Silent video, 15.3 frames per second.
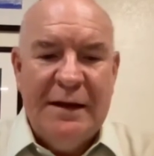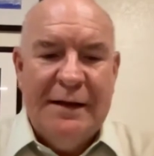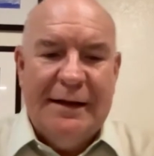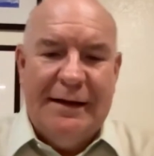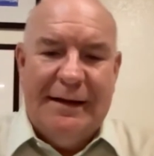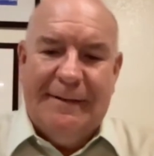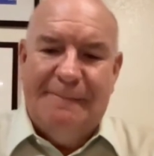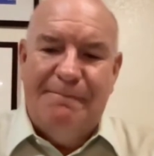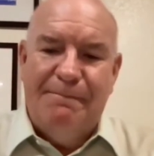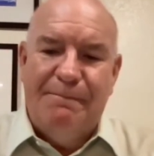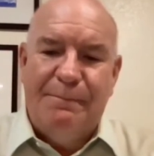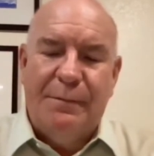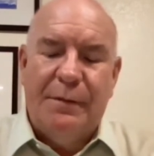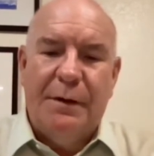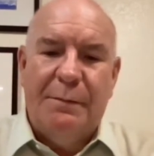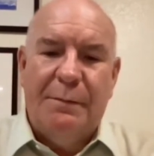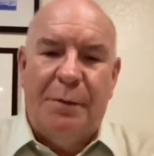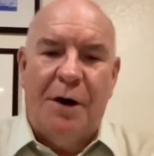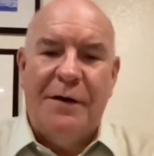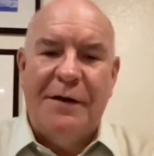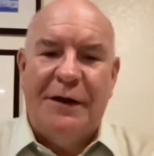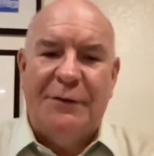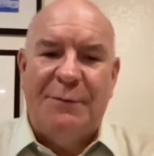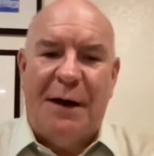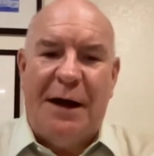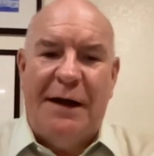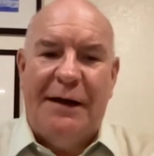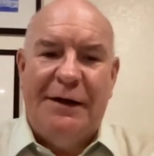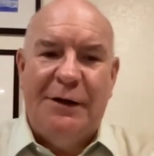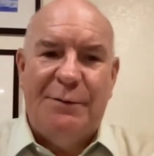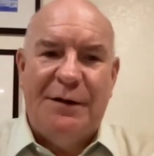Part of this
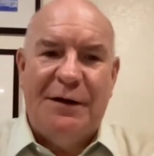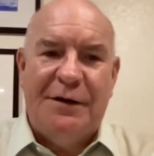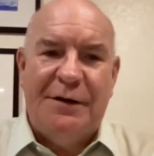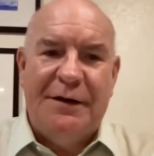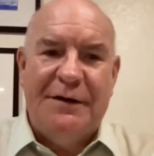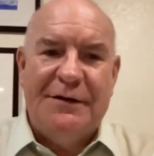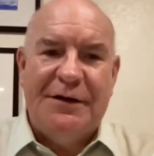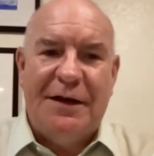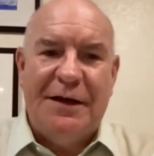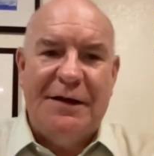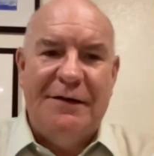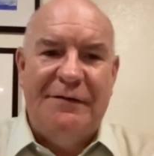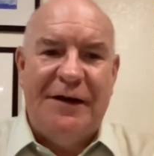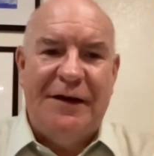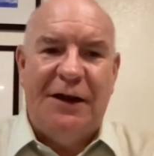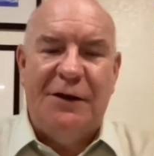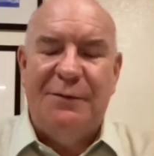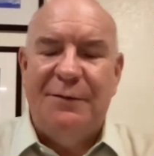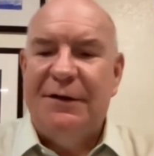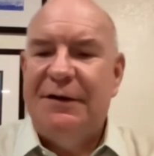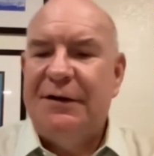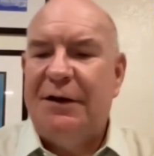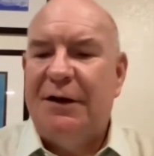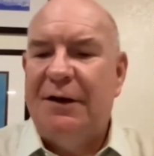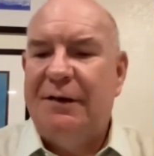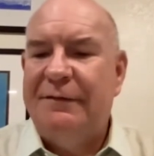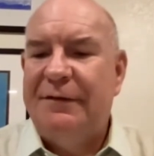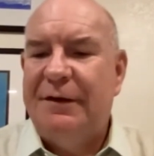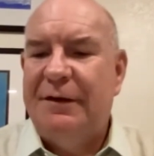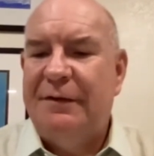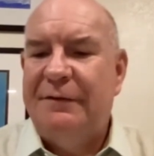pioneer period saw the development
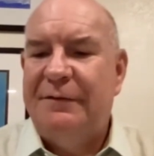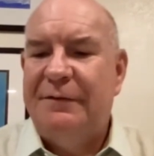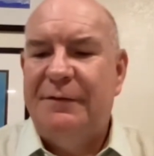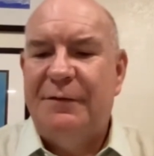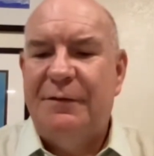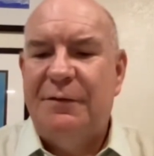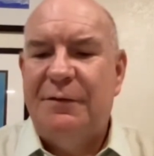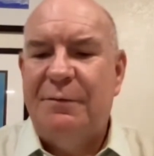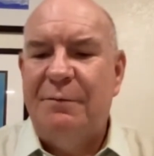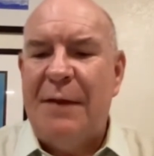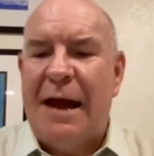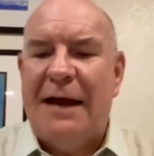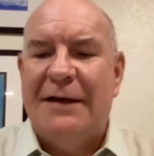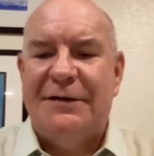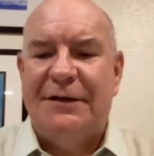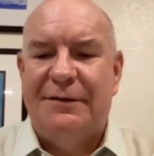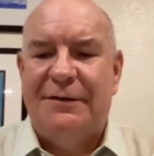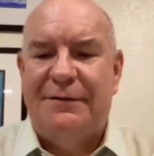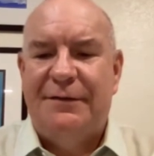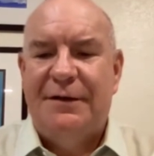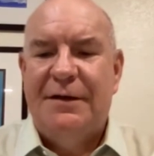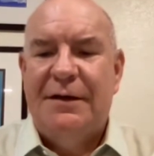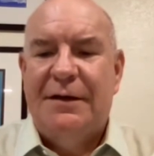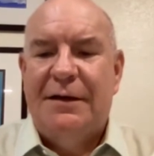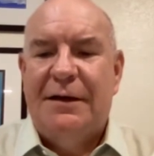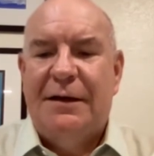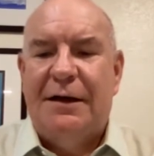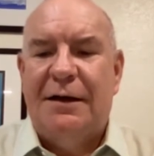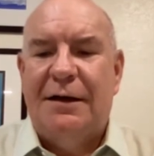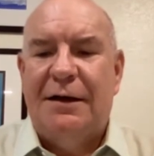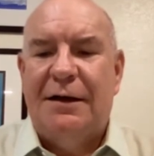of massive,
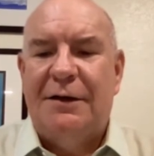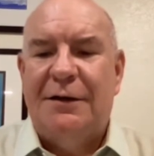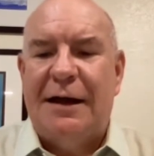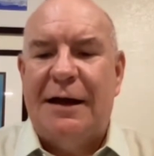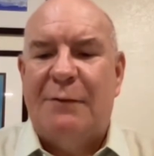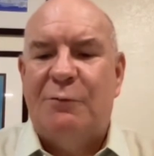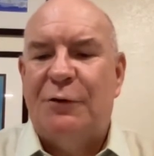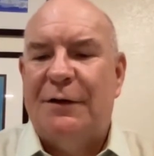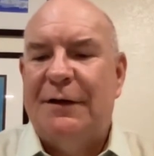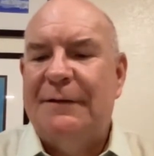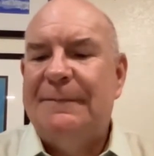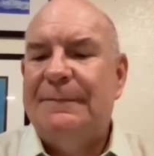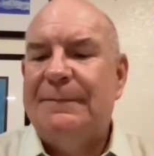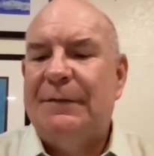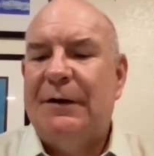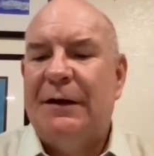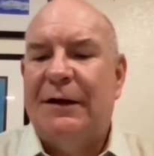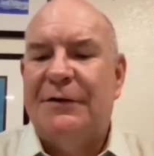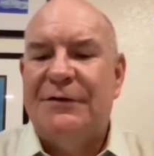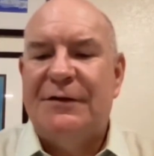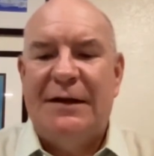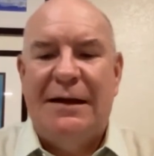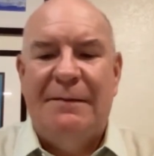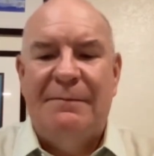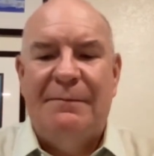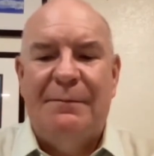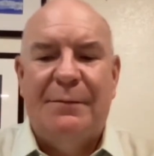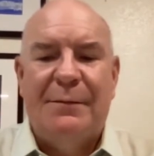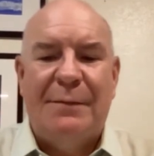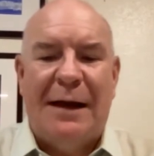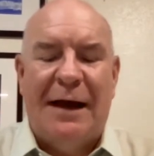elaborate steam
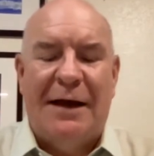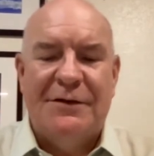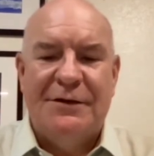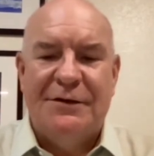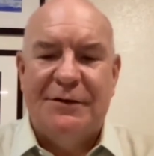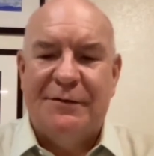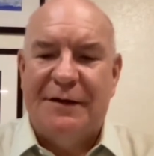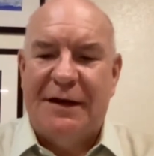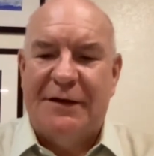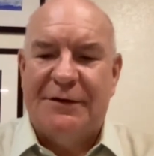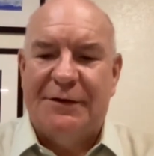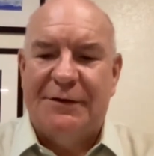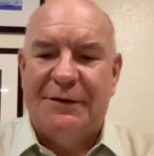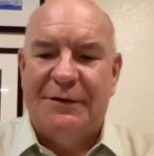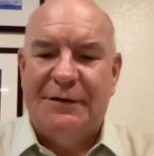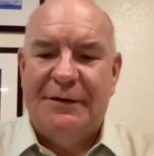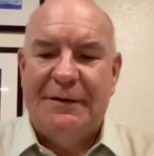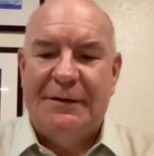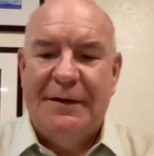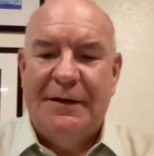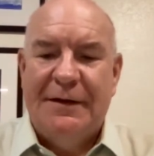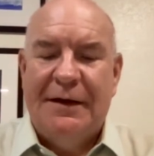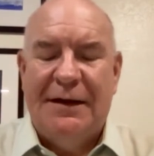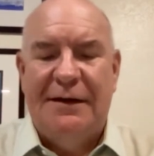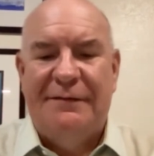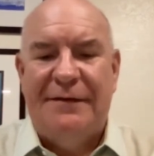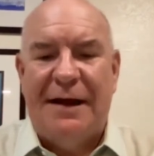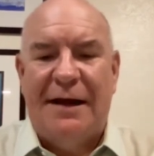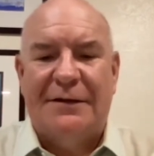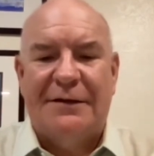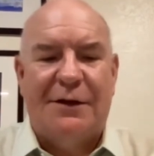passenger vessels. And in
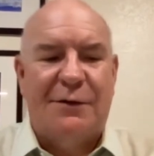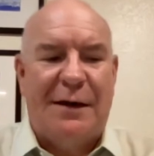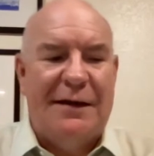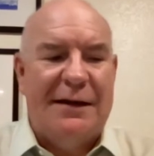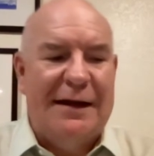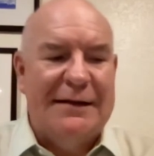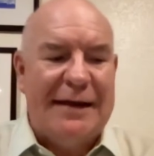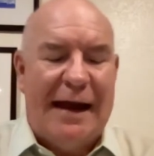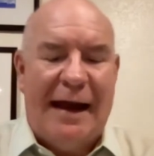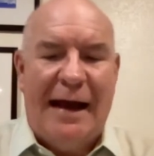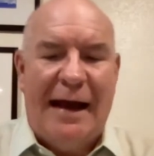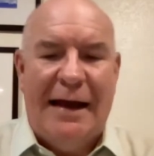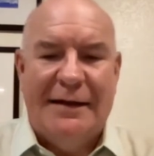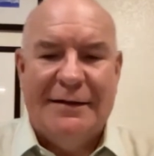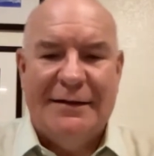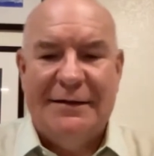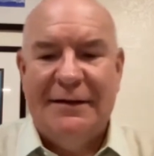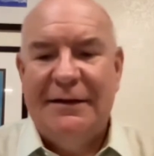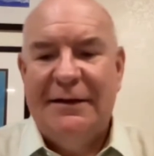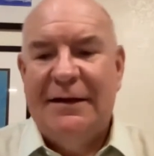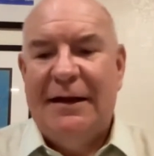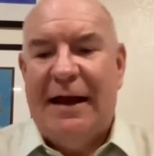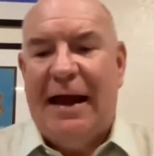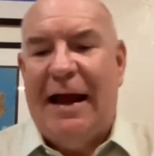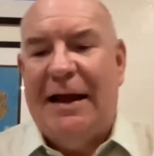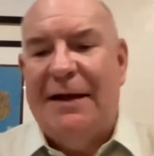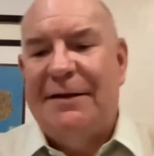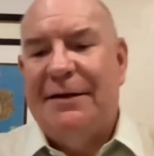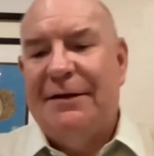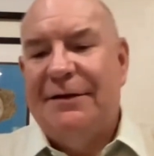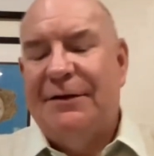fact, the Great Lakes
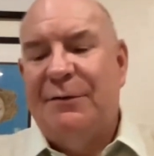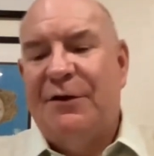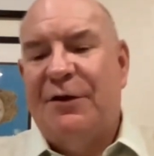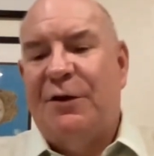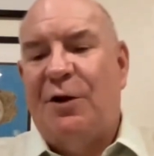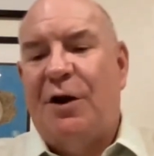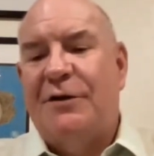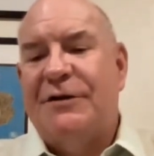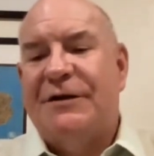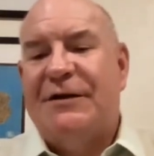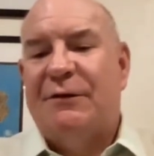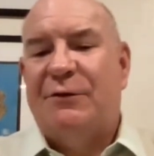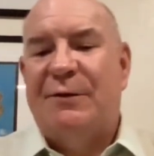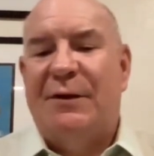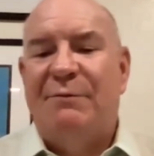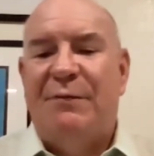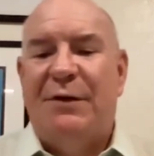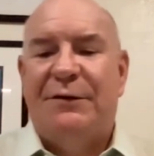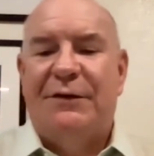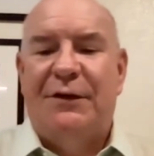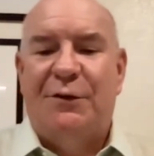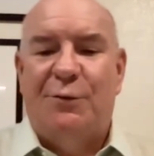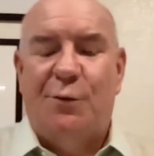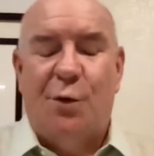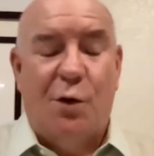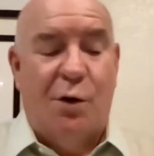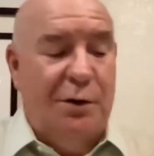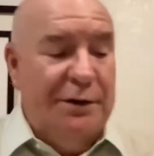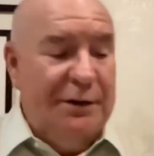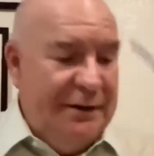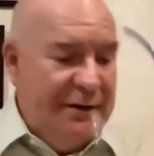had some of the largest that were being built in the
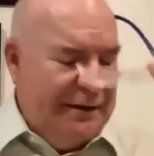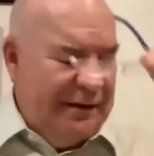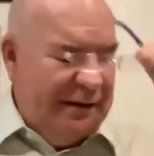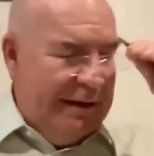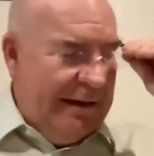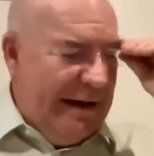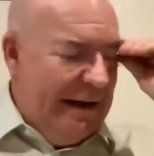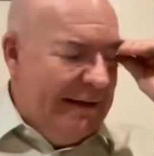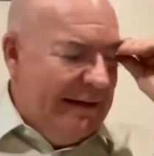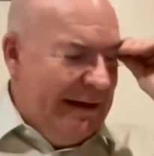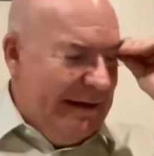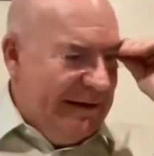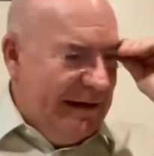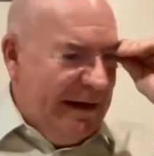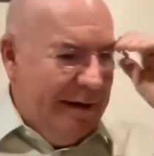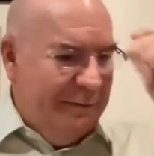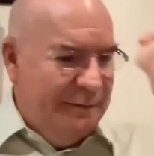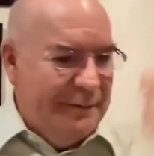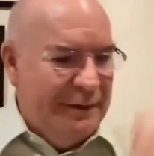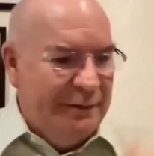world at that time.